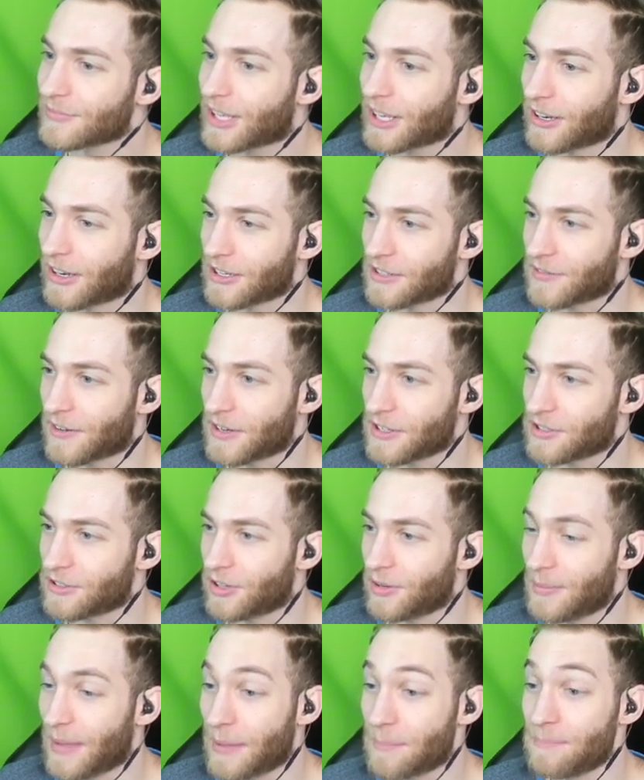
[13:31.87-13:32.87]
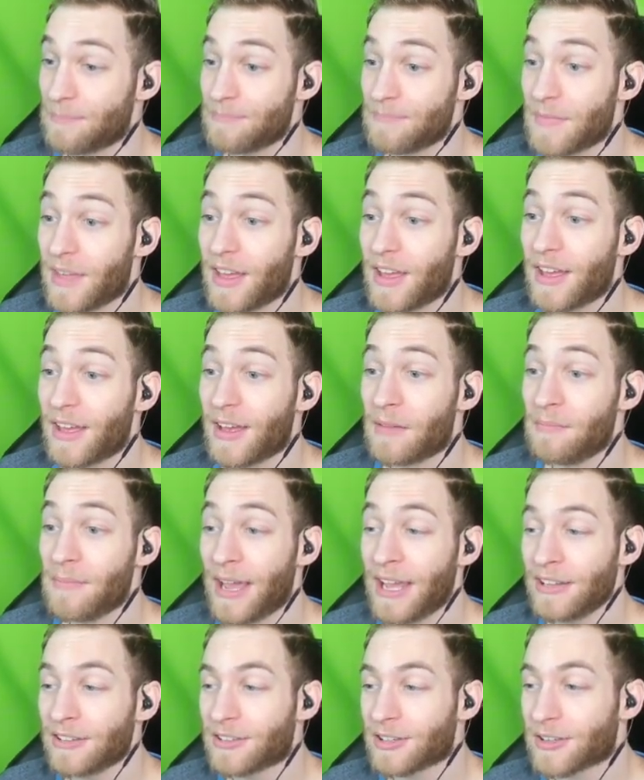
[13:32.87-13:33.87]
God, trying to kill Maine,
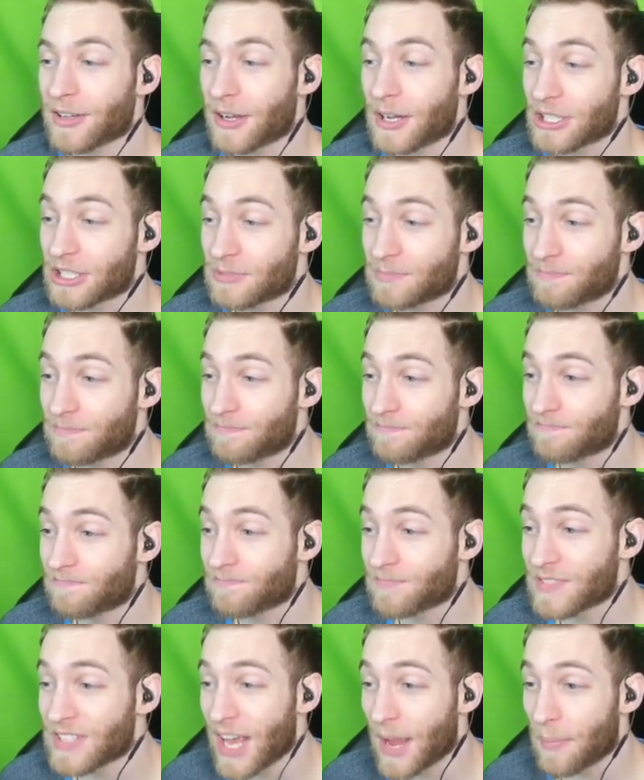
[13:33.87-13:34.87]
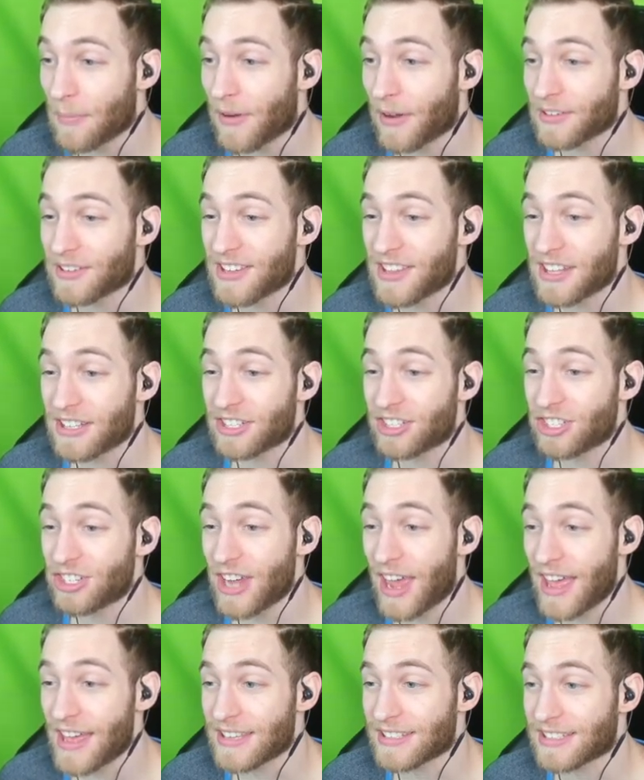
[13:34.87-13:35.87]
Maine took a sniper around to the
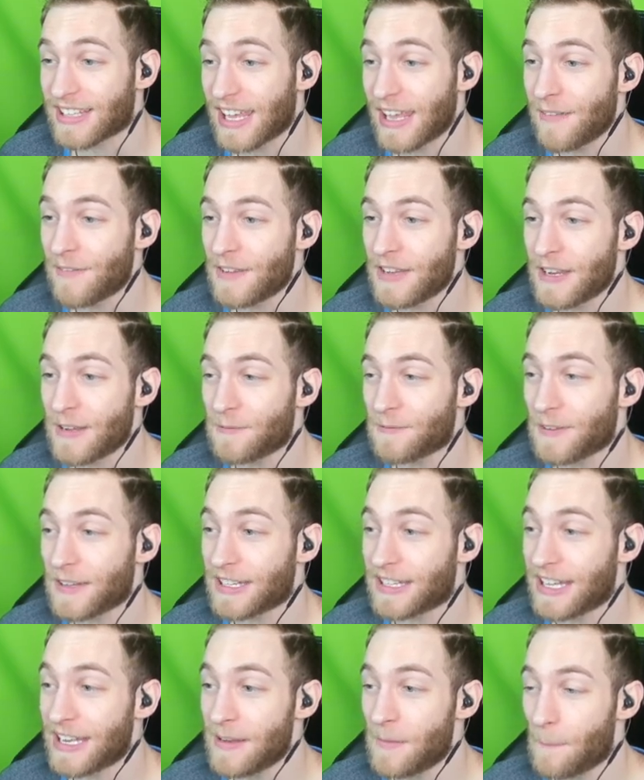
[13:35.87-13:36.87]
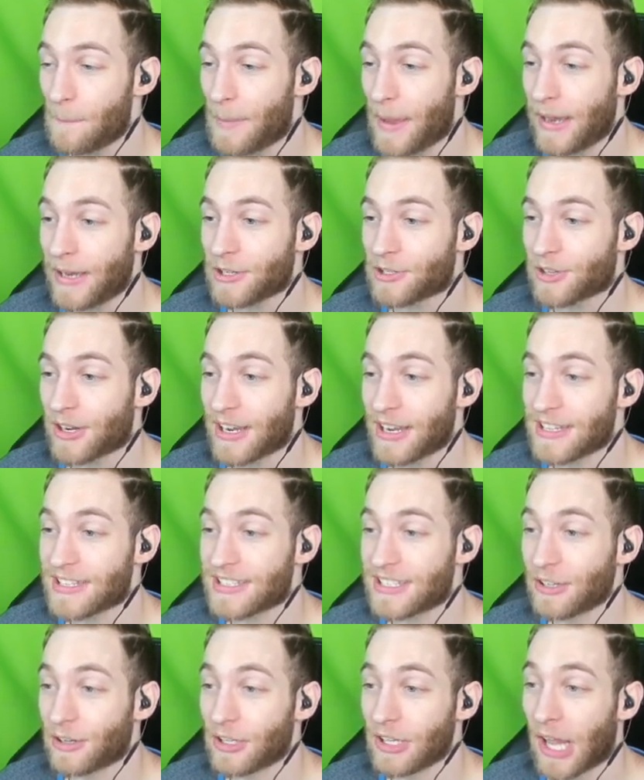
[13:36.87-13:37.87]
chest. Even if it didn't penetrate, that's
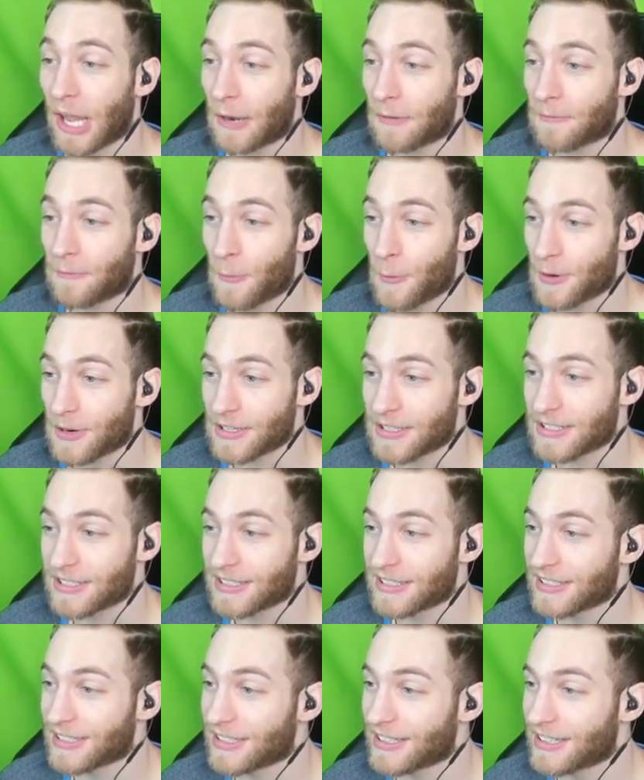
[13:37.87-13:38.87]
still a lot of force.